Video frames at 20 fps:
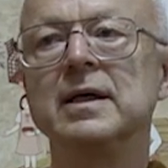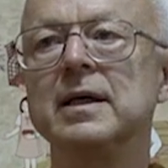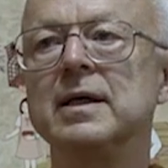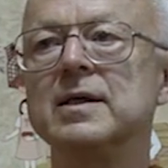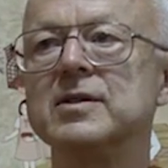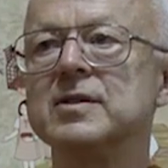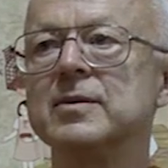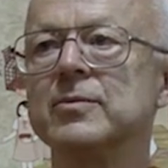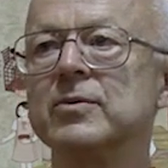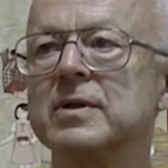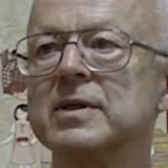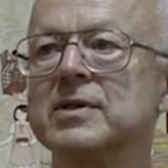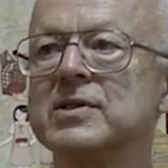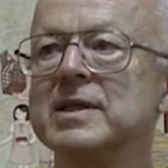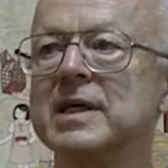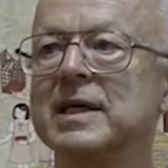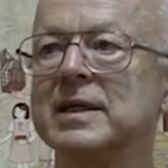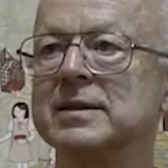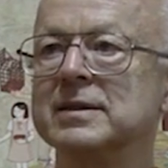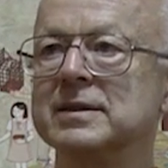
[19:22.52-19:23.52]
As the Buddha
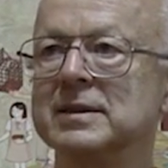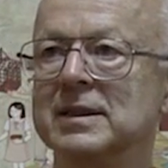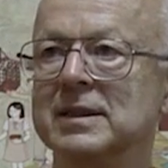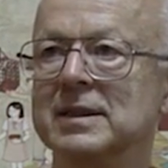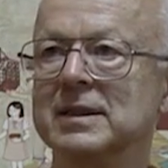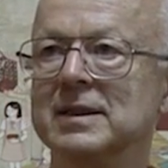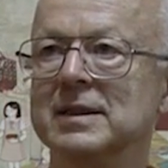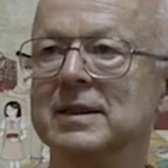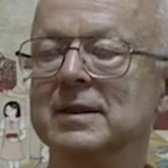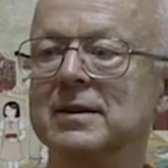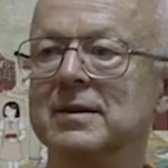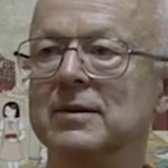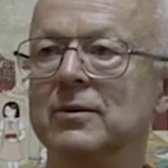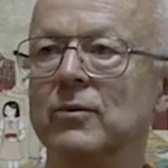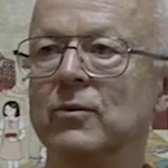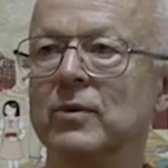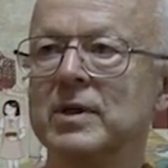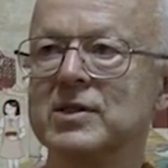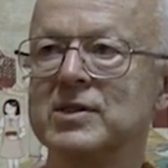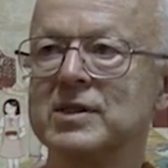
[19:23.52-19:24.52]
said,
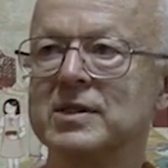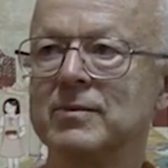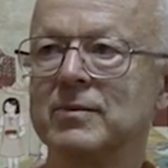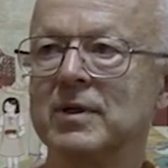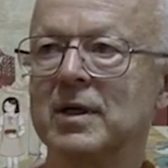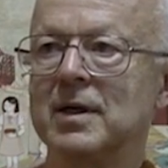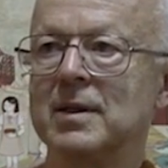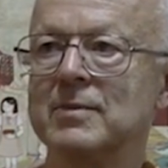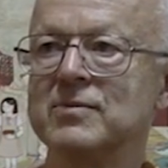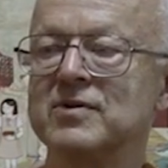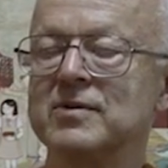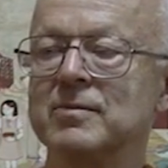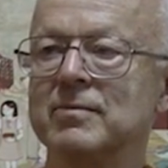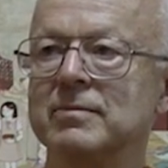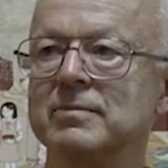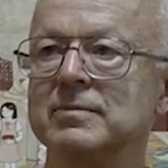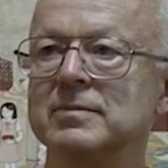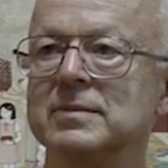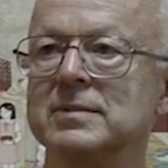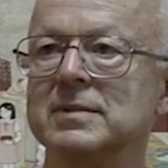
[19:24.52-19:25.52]
wisdom comes
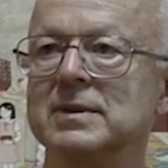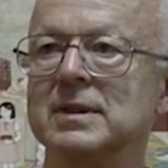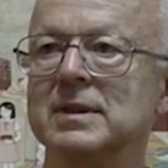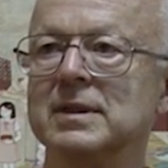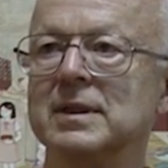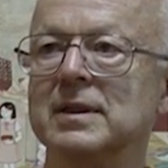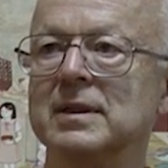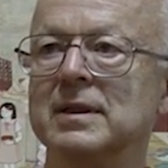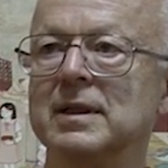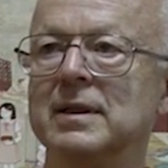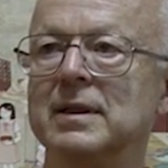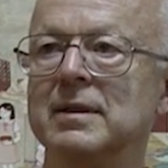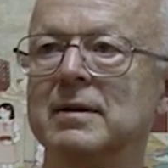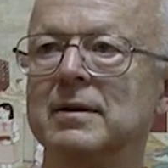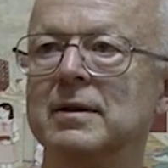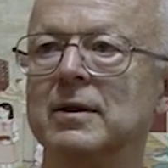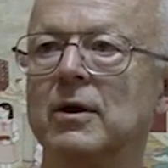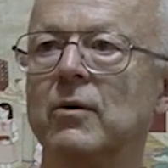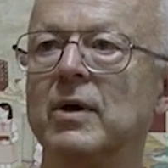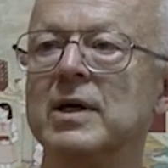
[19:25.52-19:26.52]
from
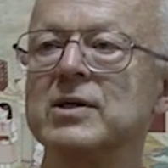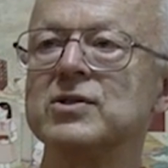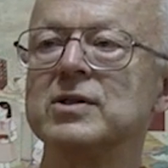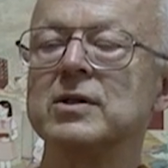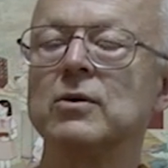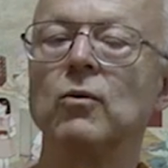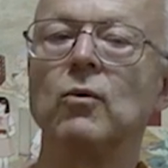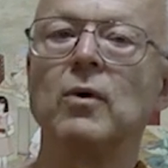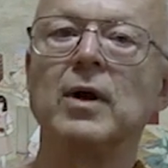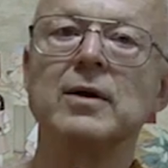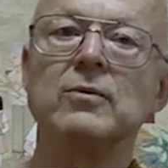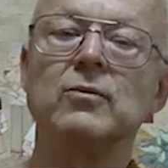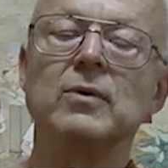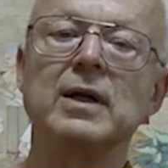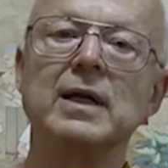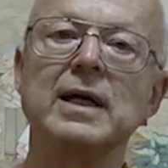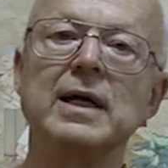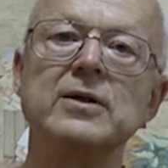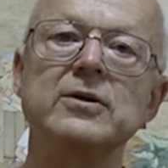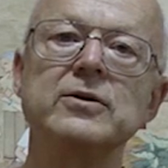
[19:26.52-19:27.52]
the question, what,
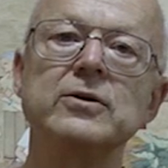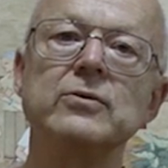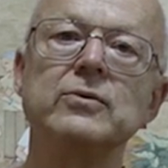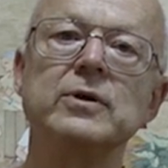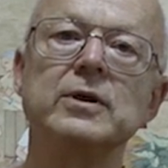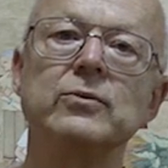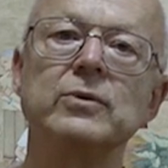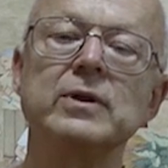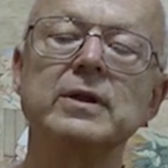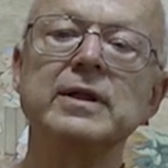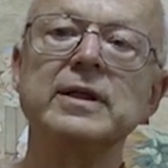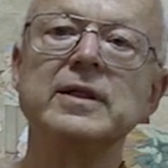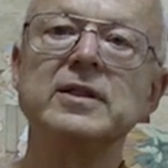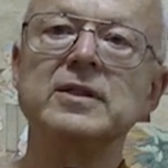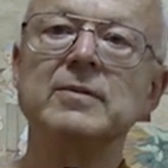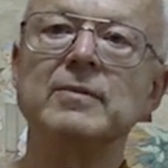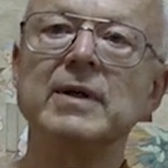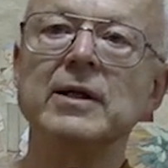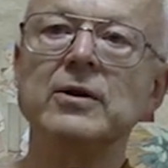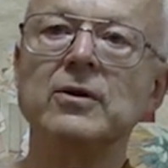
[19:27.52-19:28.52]
when I do it, will lead
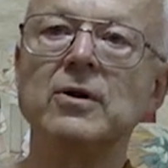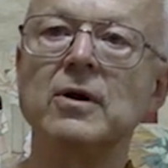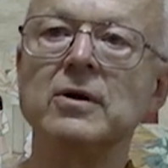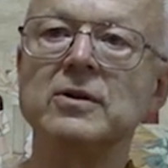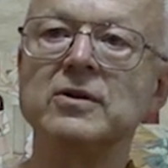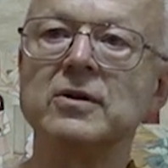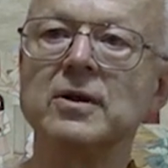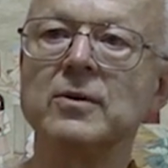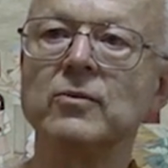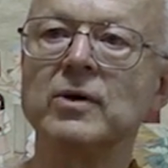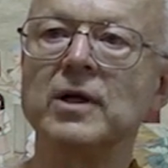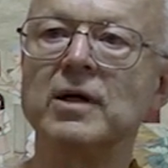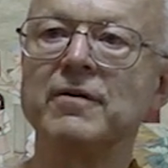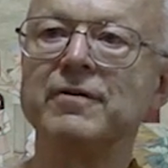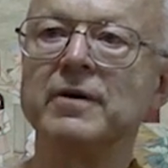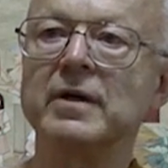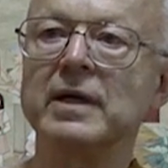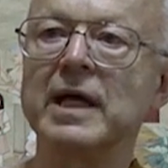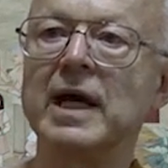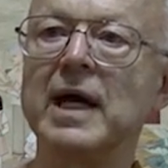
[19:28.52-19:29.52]
to my long-term
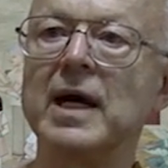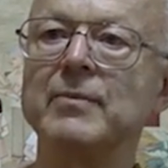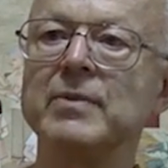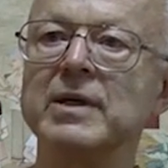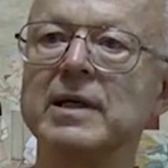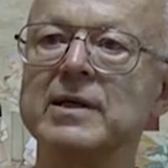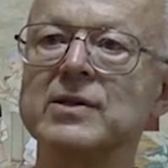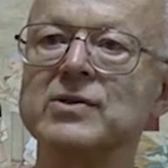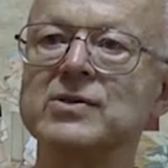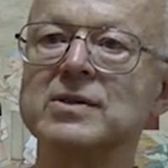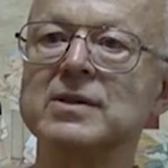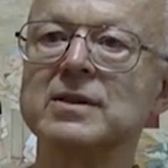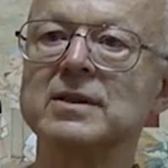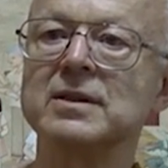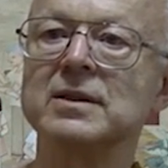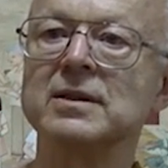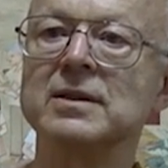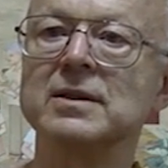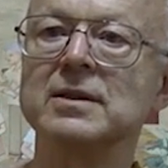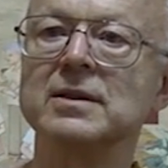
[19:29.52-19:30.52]
welfare and happiness.
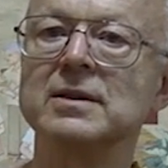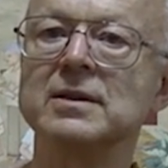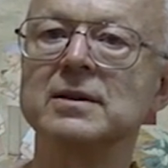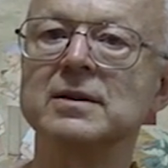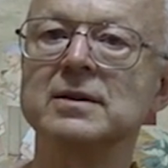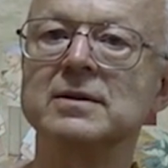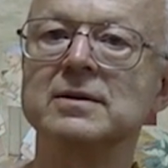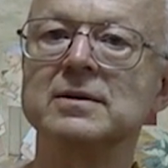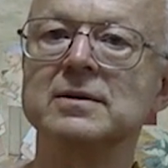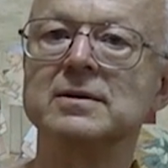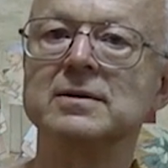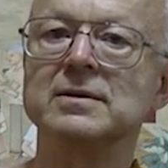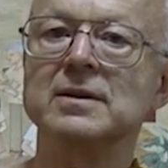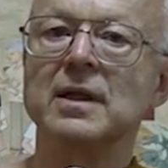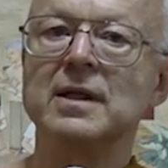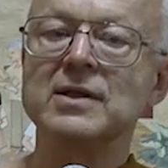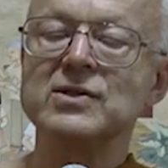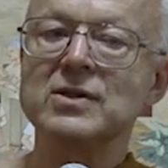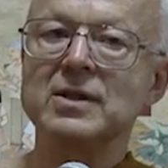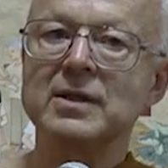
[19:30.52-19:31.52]

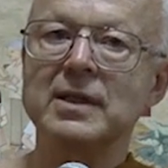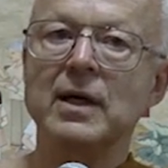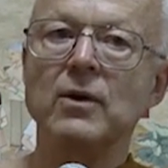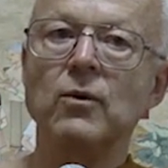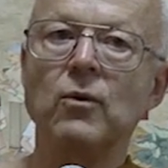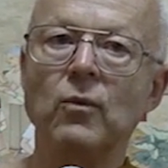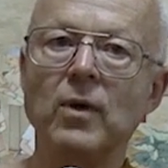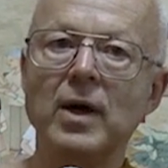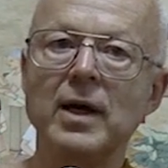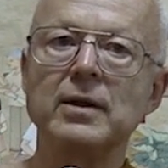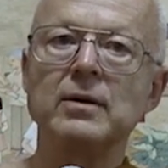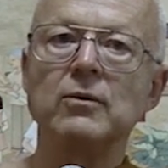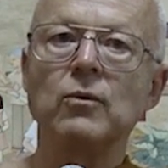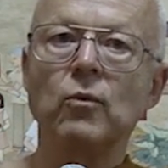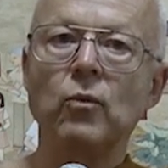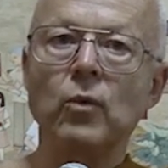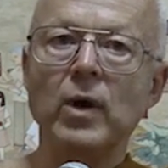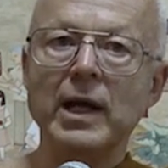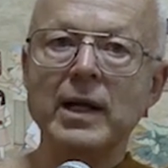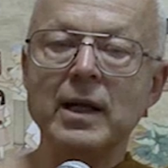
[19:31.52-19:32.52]
Now listen to that.
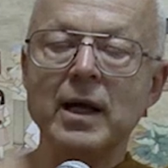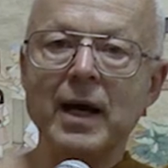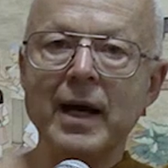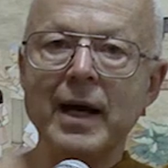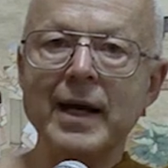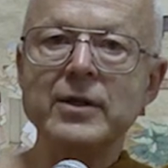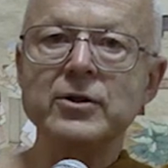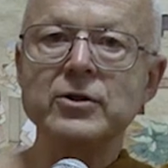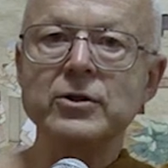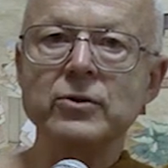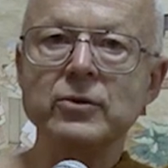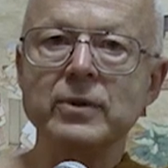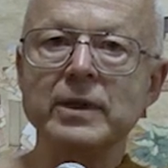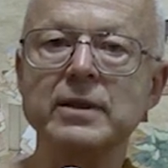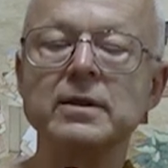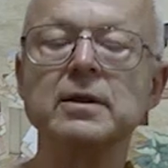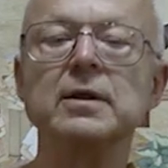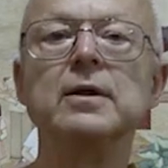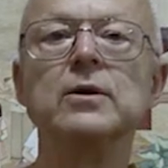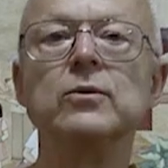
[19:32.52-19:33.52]
What, when I do
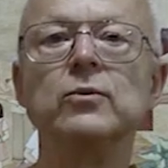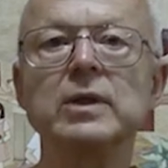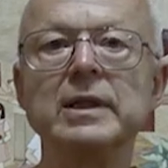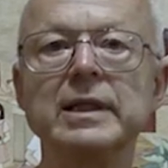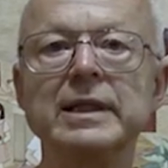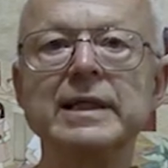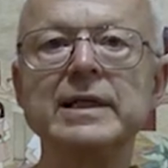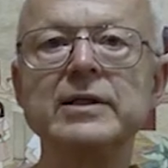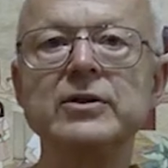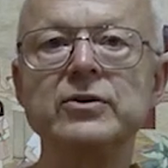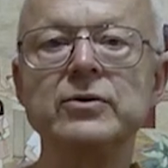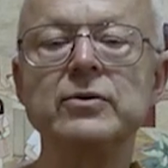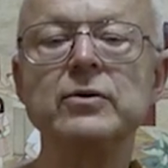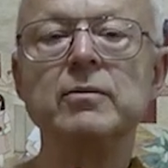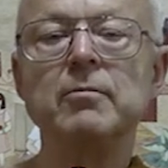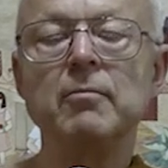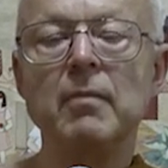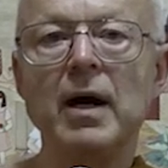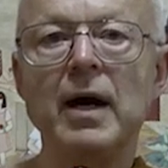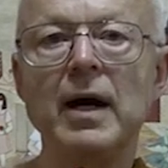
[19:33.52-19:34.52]
it, will lead
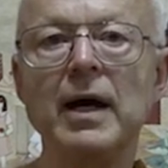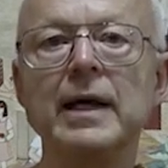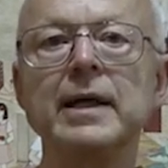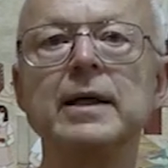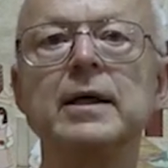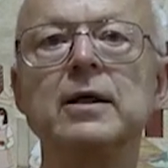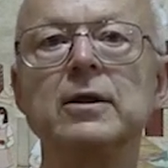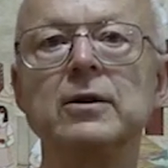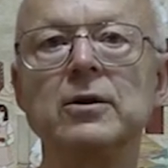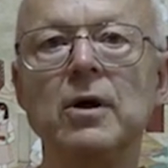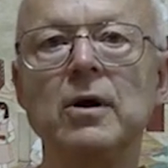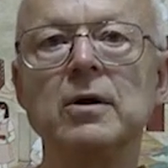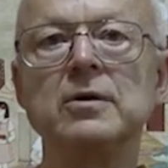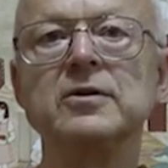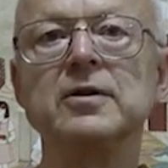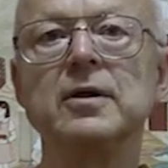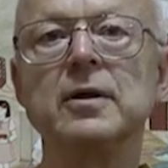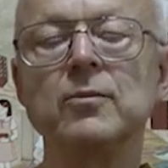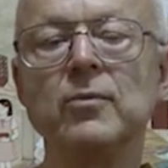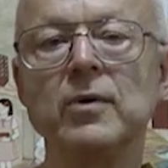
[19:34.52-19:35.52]
to my
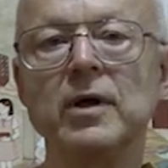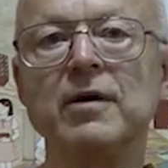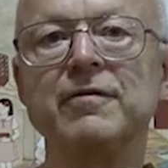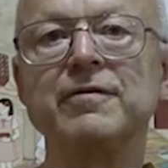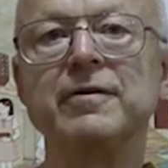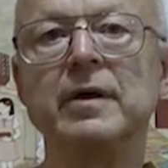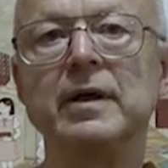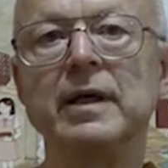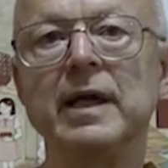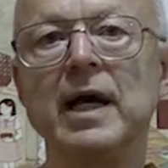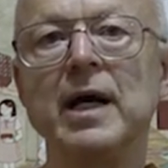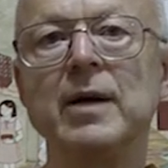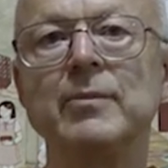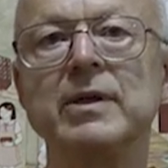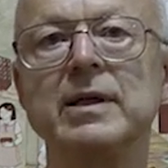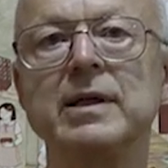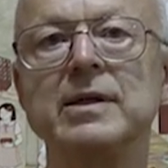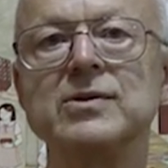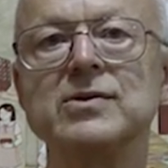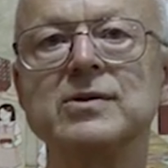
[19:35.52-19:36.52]
long-term welfare and
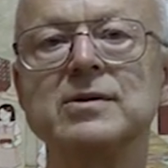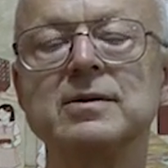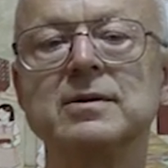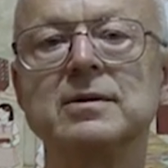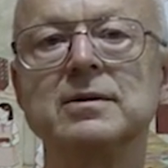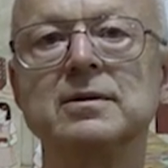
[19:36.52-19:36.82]
happiness?